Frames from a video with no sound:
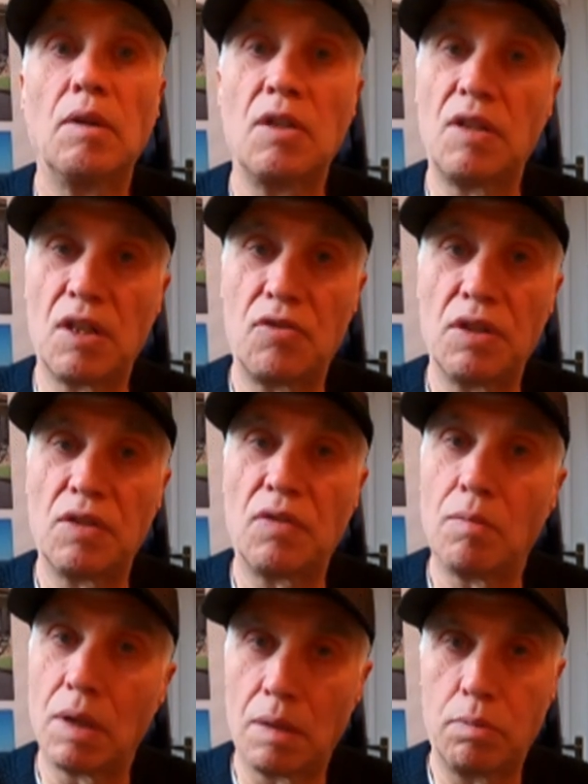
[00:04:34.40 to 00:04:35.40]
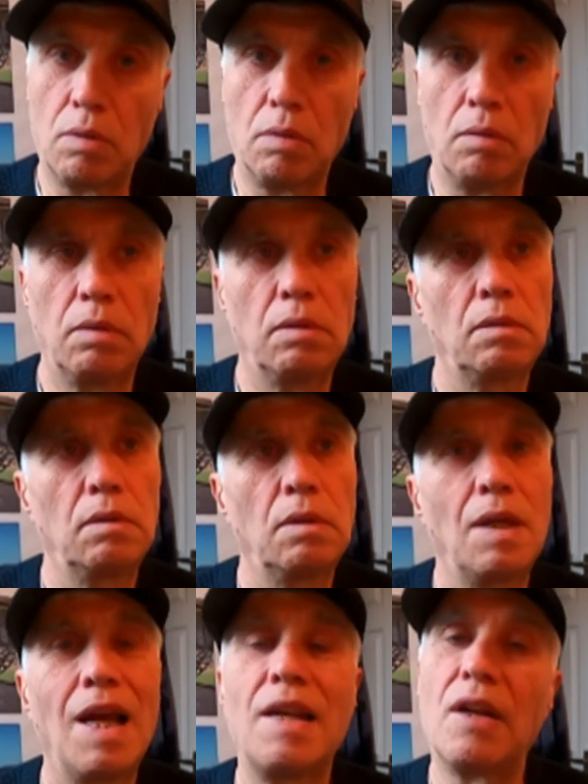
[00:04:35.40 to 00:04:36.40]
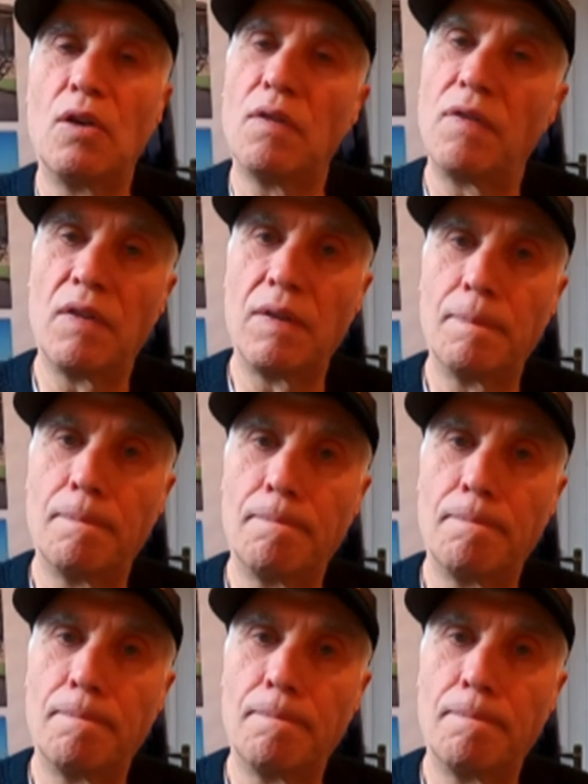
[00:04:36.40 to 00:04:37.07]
detectives from Blackpool, I'd had enough of him.